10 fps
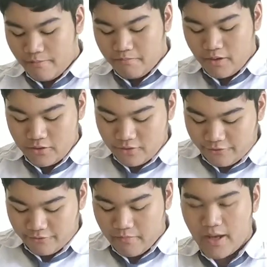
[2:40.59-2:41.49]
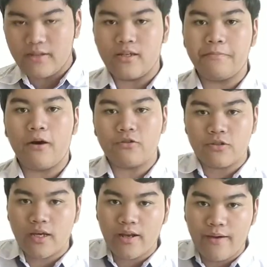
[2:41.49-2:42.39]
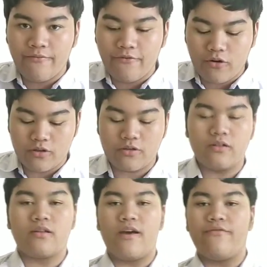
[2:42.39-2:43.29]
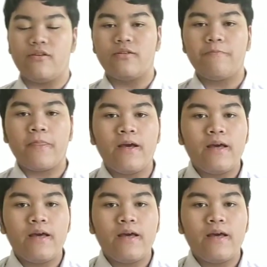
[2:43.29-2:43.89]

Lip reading: bunch of magazine pouches, and M4 assault rifles.